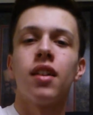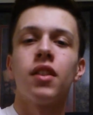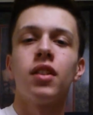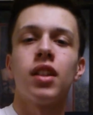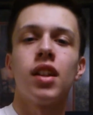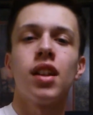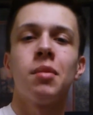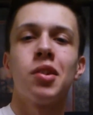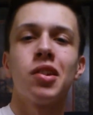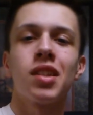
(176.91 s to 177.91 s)
The
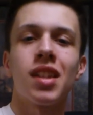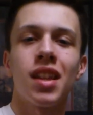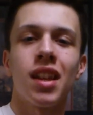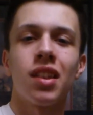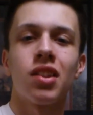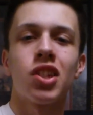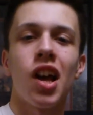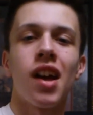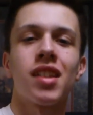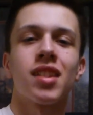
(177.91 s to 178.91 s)
liberty, the
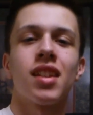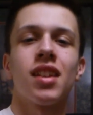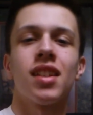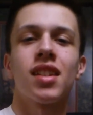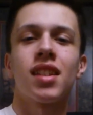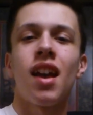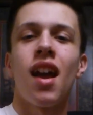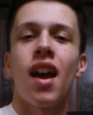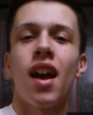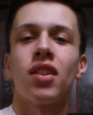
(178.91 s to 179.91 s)
justice,
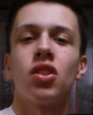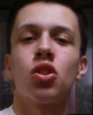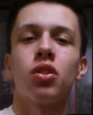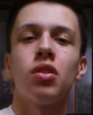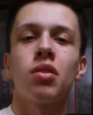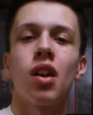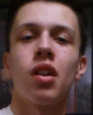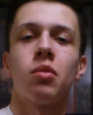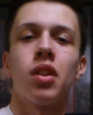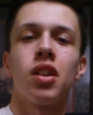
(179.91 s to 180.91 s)
and the truth
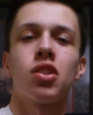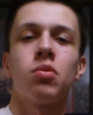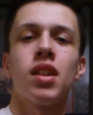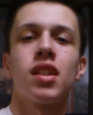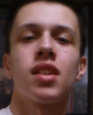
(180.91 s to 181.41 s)
on which we